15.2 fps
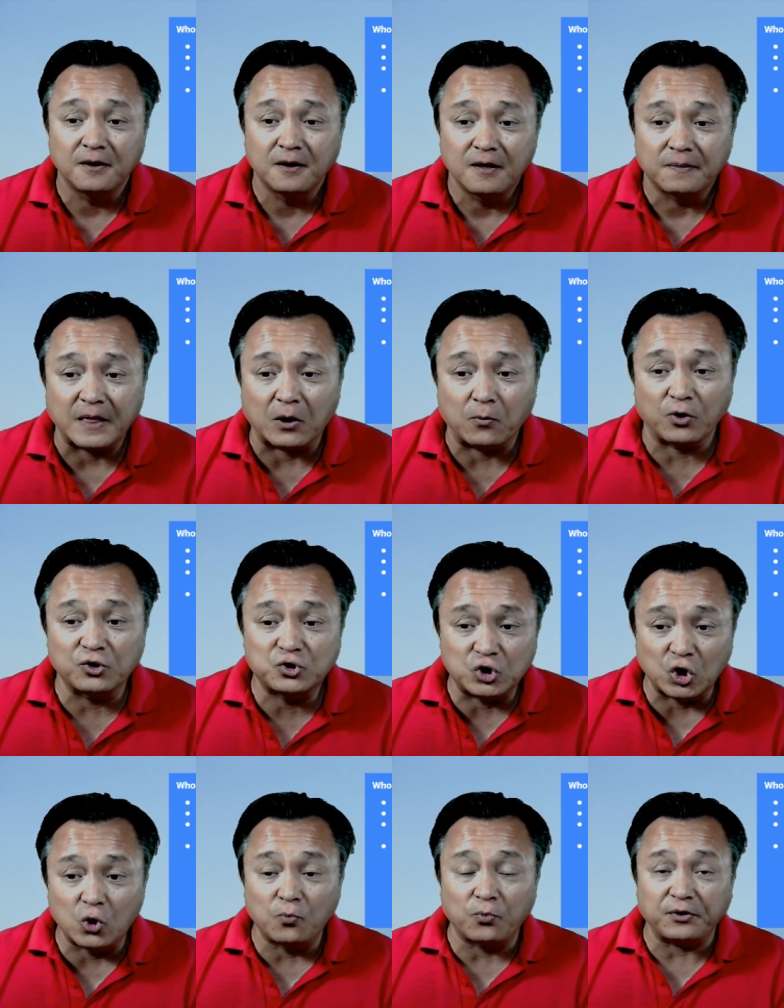that we're
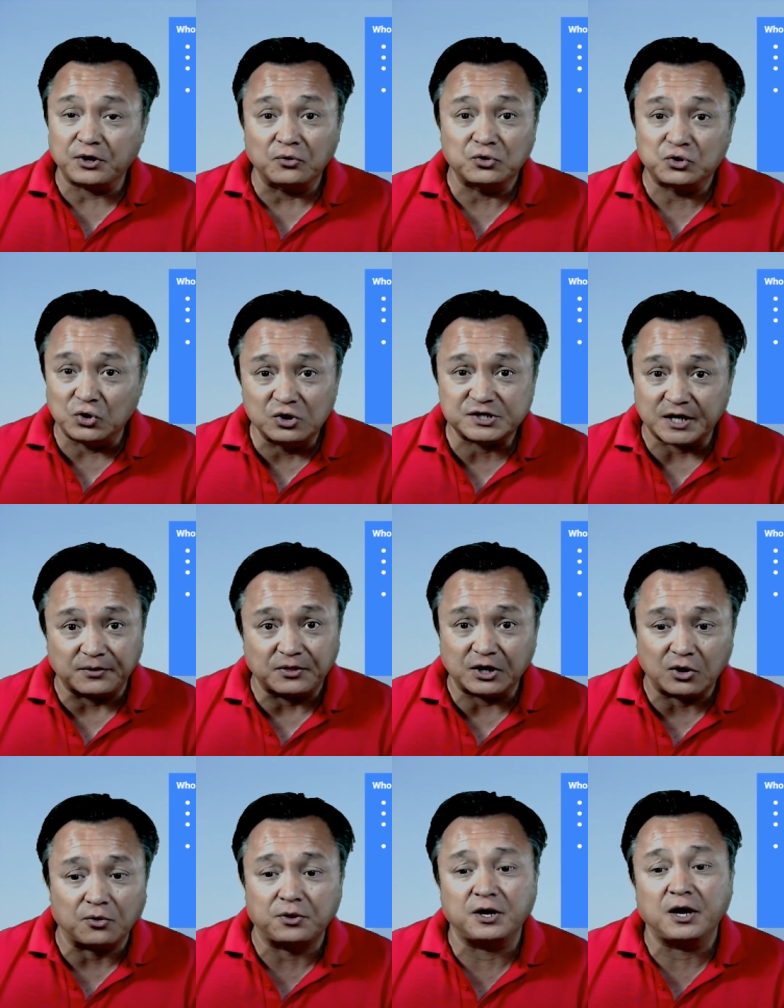doomed, we don't do something
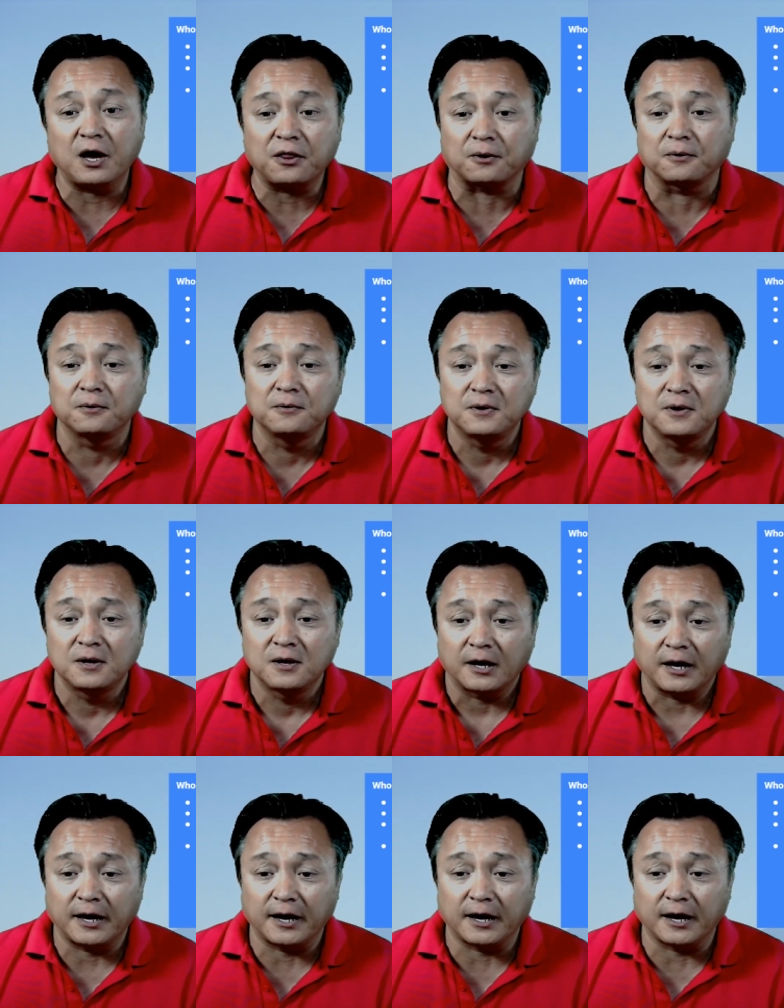or the other.
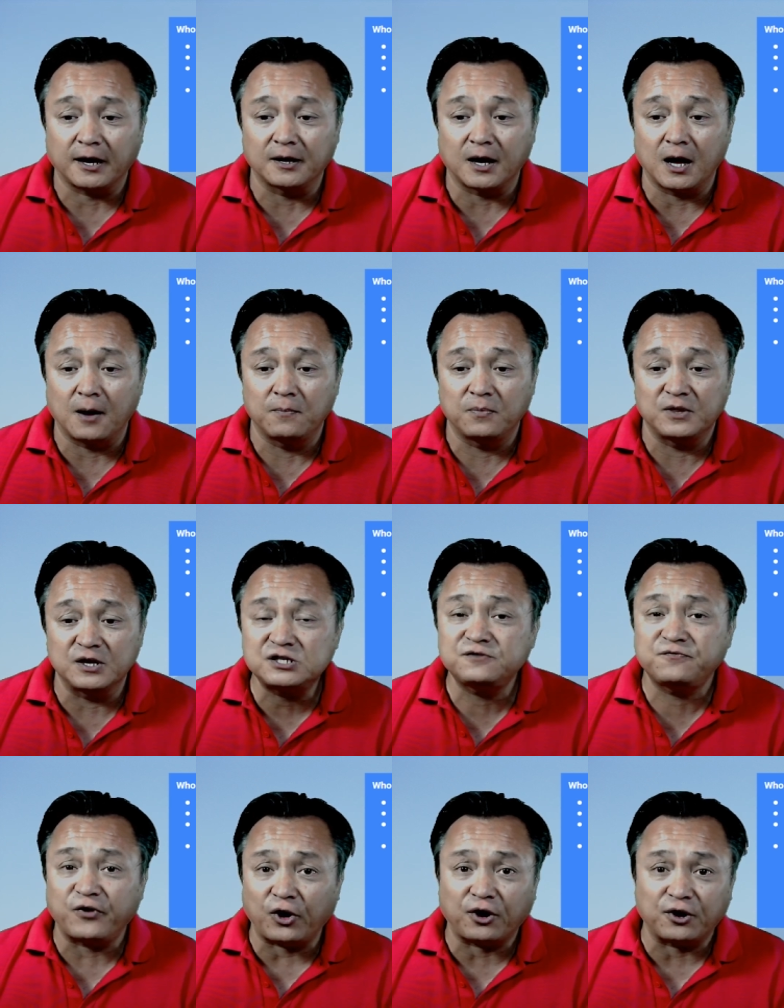And uh, this is
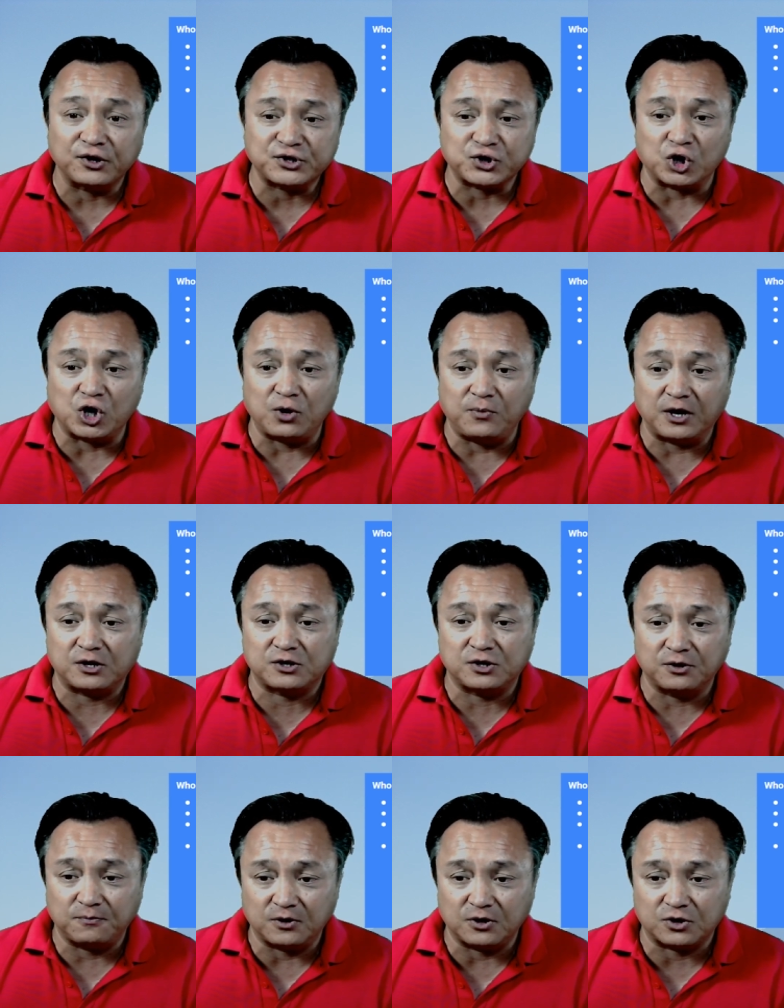very concerning
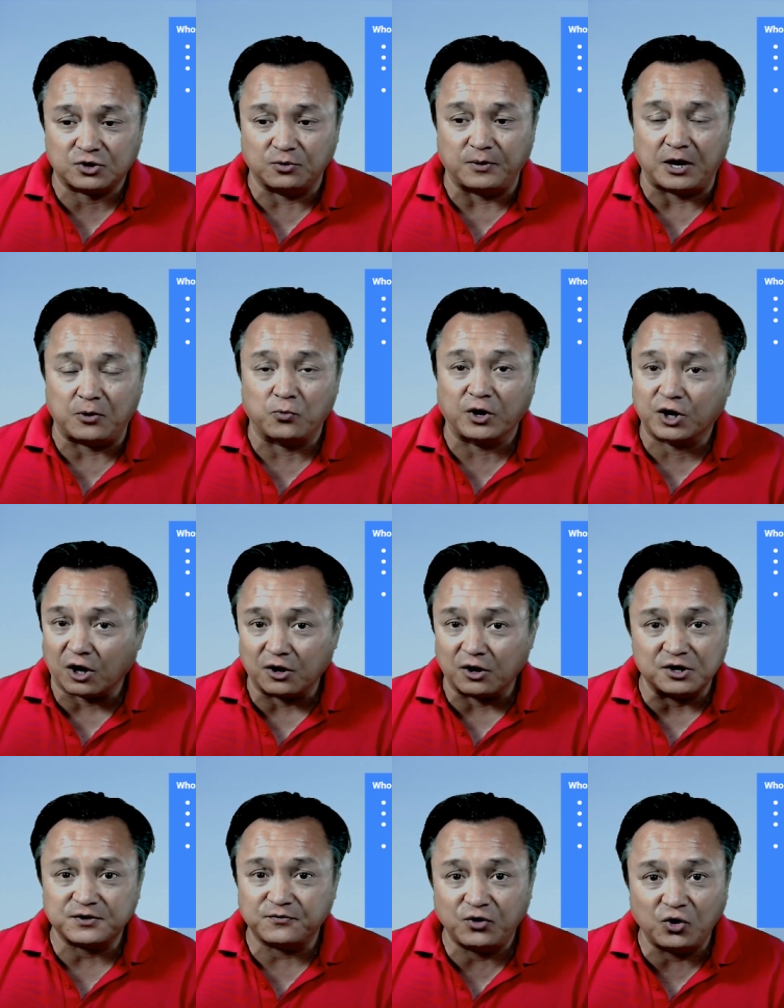to, to me,
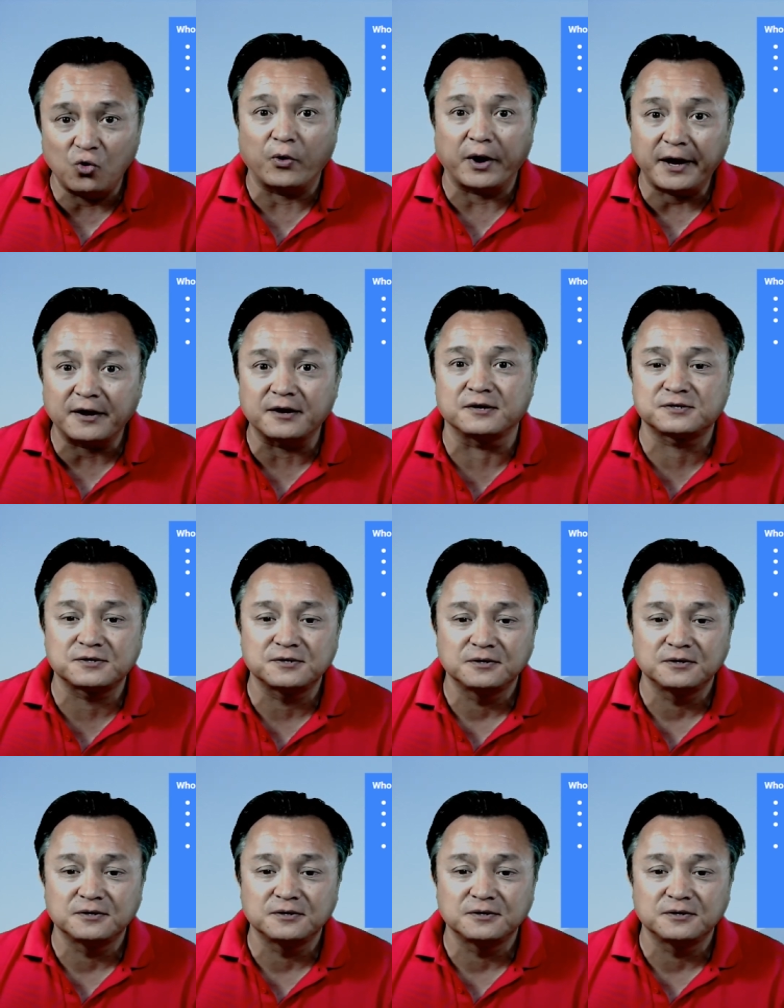regardless of who wins.